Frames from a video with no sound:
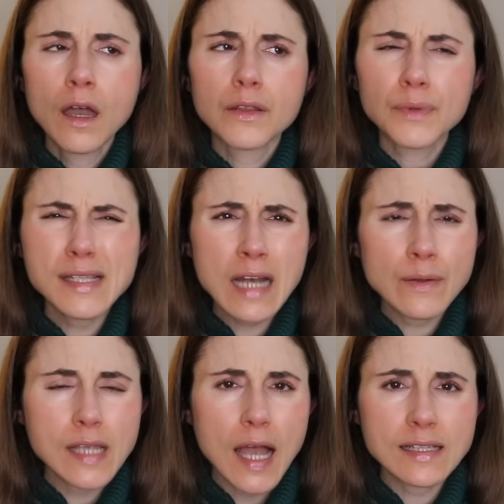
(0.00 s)
The reason
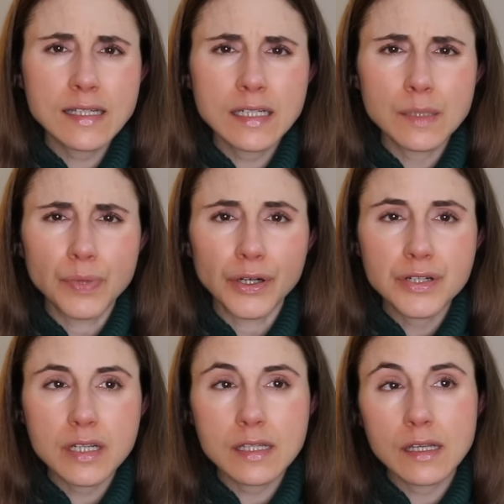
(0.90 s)
I was hesitant to
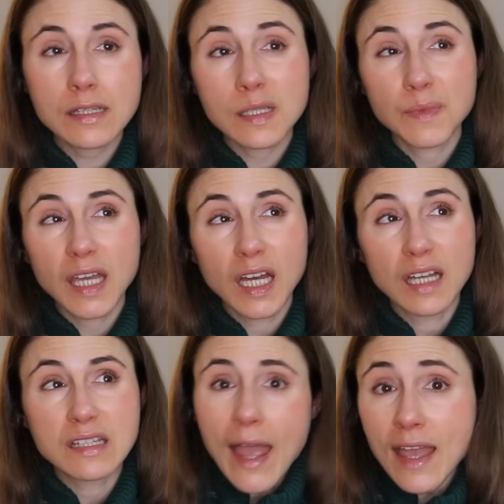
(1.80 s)
purchase this is
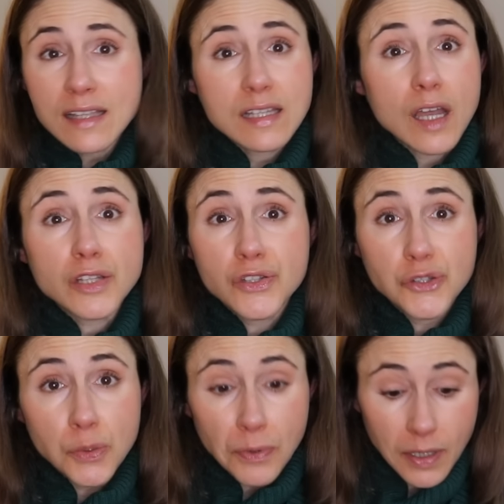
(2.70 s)
because A, it's
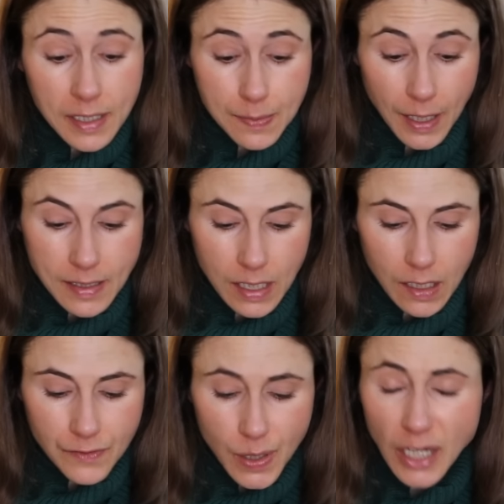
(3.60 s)
super
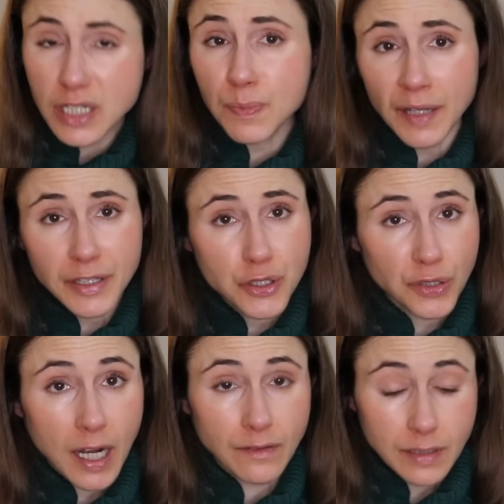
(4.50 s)
expensive. So I just bought the
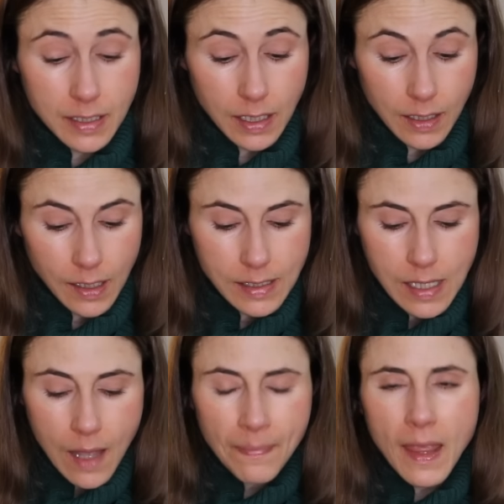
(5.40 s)
travel size.
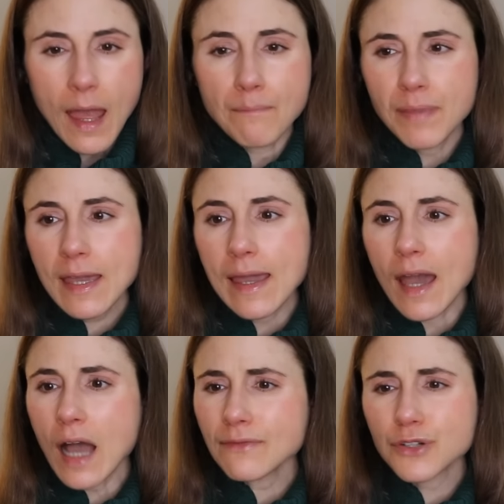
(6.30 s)
And B,
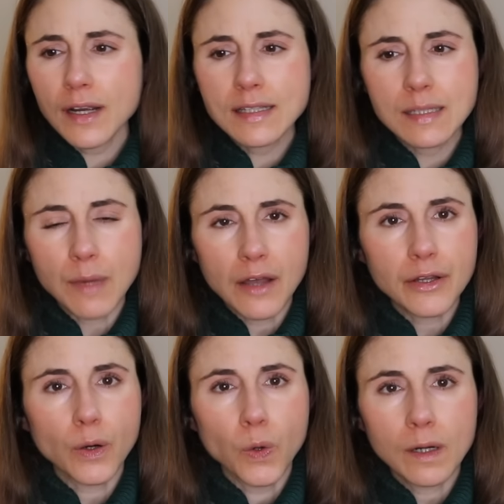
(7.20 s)
I've tried some
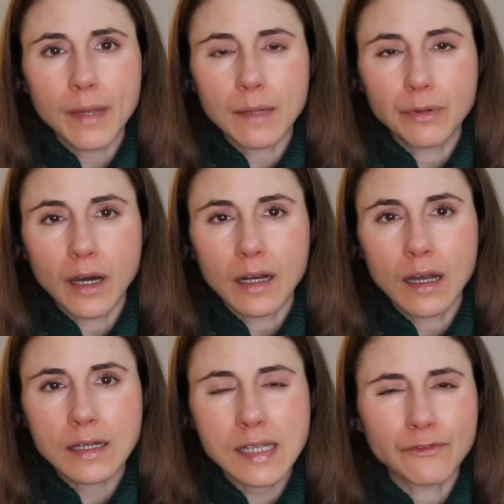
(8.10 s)
other Oribe
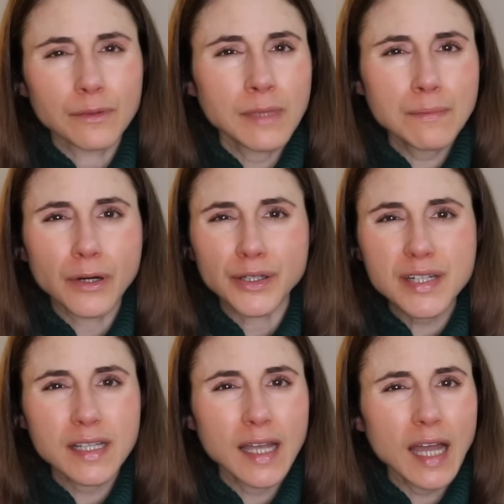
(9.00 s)
products, and for me
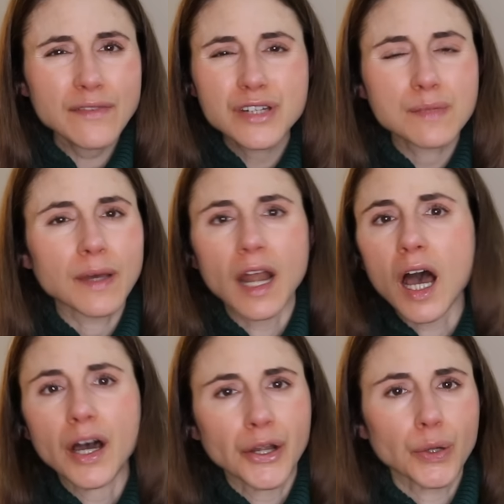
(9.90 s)
personally, I've just been
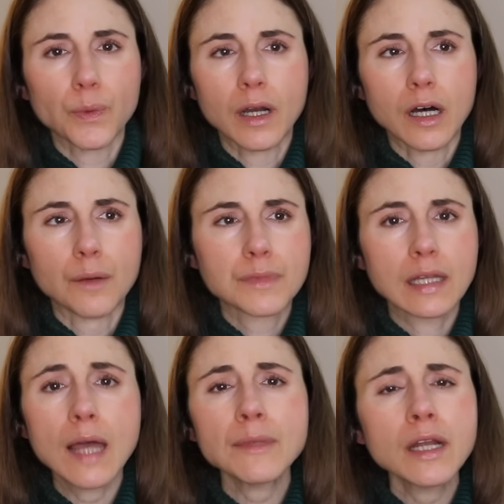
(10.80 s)
underwhelmed.
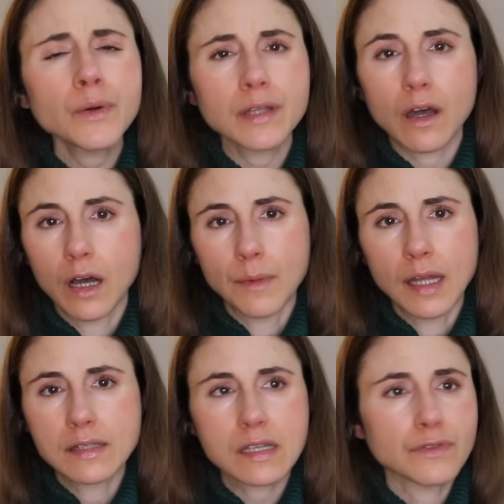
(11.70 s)
Let me know in the
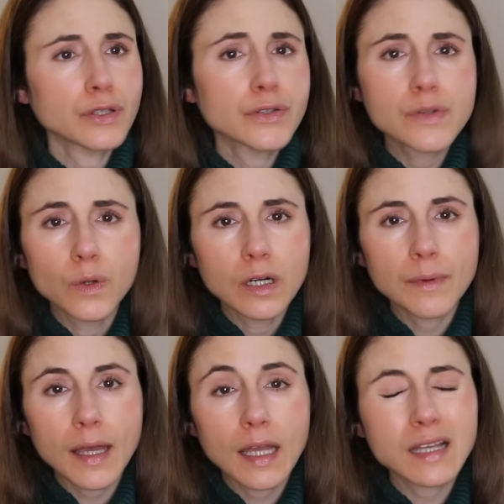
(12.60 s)
comments if you use
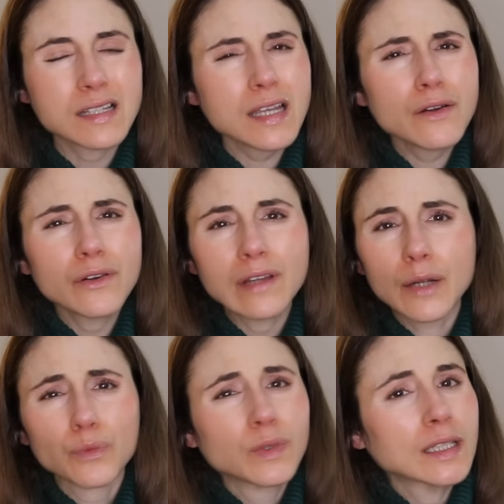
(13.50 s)
Oribe, because they are like
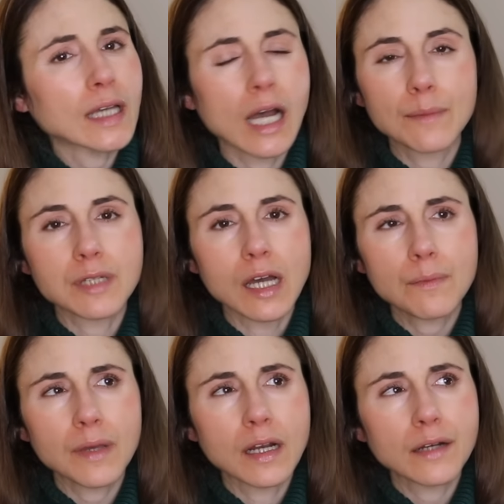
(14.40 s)
really hyped
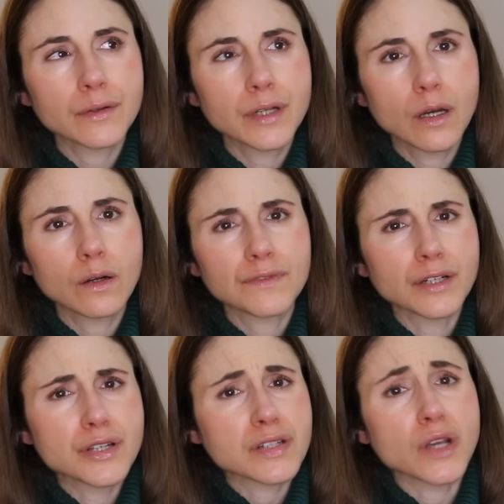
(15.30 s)
up, and I don't know if they're
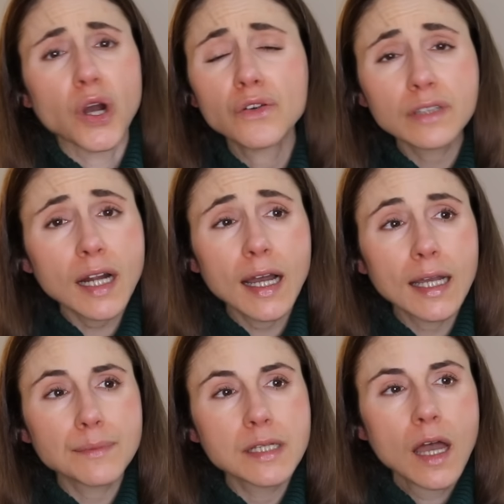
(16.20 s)
just
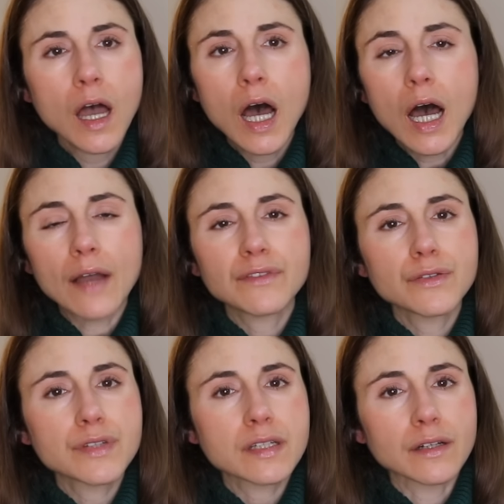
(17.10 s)
overhyped. I've
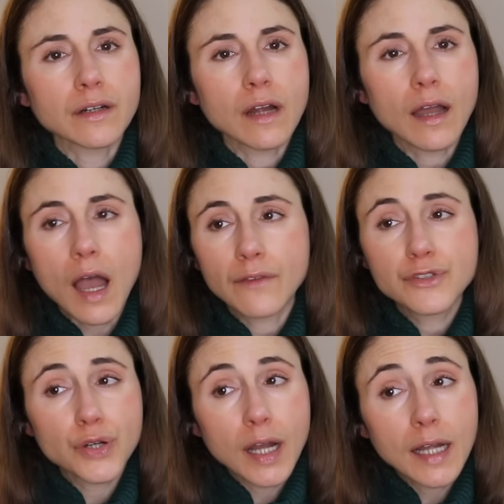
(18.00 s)
used their, I've
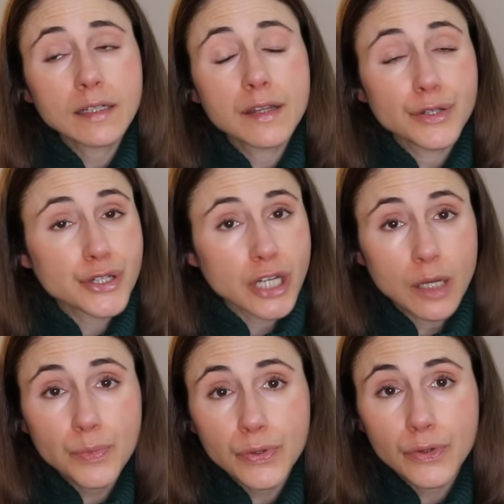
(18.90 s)
tried their
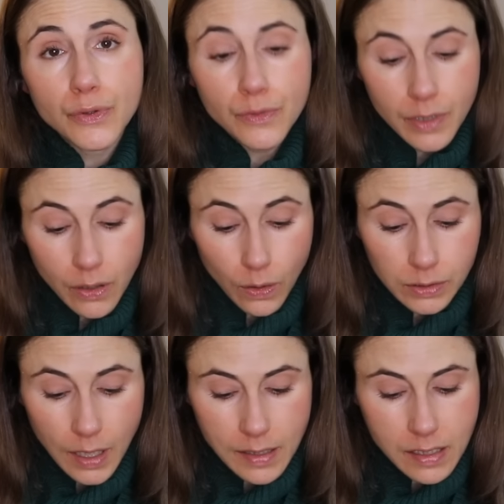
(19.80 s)
shampoo, the Gold
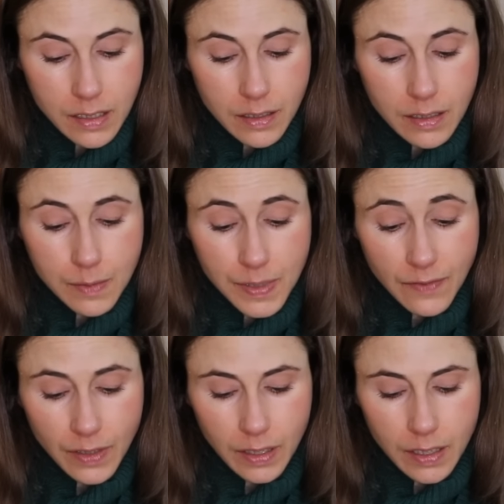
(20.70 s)
Lust,
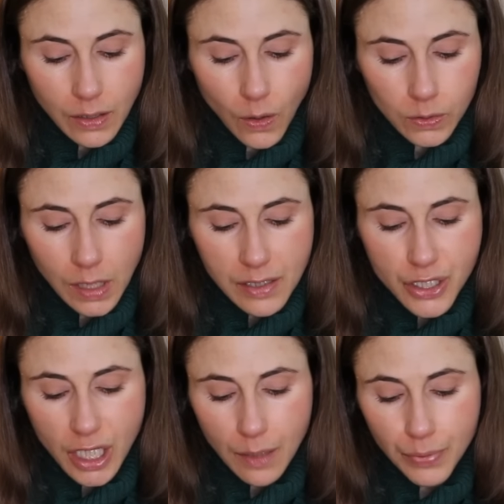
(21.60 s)
specifically the Gold Lust
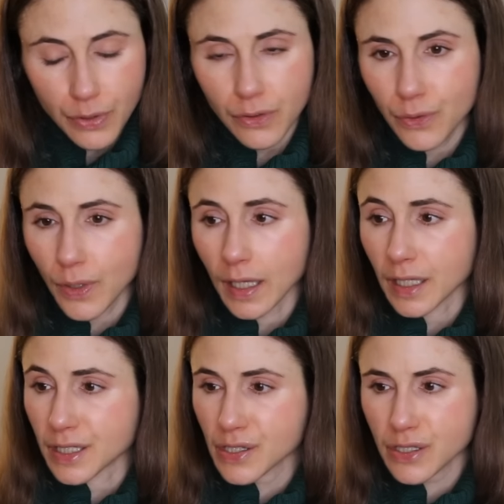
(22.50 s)
shampoo and
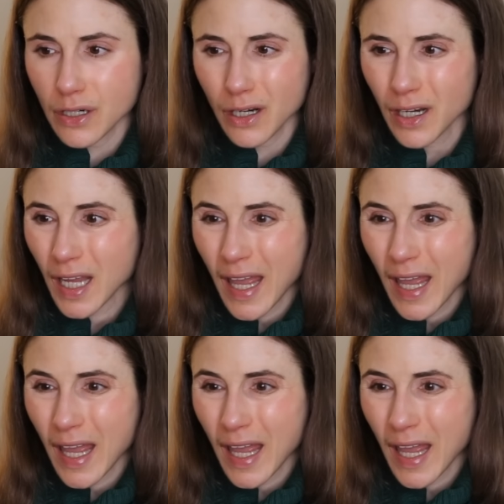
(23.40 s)
conditioner,